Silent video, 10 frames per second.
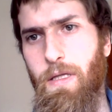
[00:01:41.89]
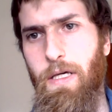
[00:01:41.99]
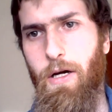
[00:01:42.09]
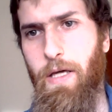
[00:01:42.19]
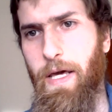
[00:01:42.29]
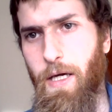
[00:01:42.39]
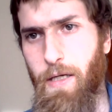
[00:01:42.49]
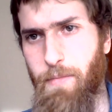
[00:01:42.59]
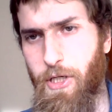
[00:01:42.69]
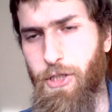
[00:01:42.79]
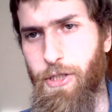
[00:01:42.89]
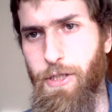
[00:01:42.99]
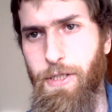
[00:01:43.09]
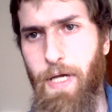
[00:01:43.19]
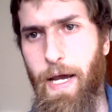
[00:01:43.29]
archaic
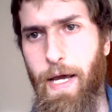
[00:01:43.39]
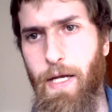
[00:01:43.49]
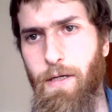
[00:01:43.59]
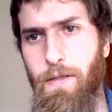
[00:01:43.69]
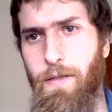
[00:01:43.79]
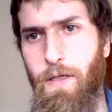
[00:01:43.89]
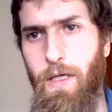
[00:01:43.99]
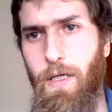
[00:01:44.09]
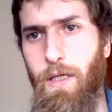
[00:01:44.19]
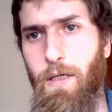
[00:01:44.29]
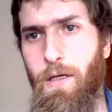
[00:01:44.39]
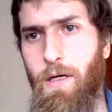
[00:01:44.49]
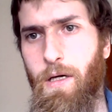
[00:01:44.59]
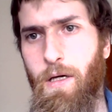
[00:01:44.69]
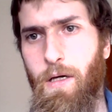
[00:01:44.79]
admixtures and the
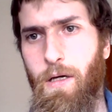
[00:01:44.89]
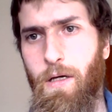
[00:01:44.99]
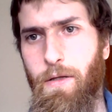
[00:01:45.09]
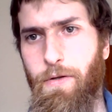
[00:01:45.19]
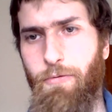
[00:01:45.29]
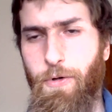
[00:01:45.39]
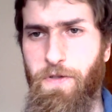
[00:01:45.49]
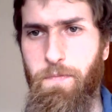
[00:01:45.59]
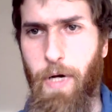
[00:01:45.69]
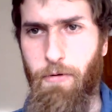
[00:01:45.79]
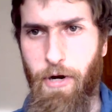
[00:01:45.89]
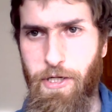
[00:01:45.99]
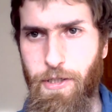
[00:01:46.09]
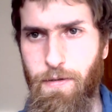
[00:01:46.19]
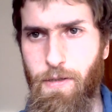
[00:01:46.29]
routes of migration.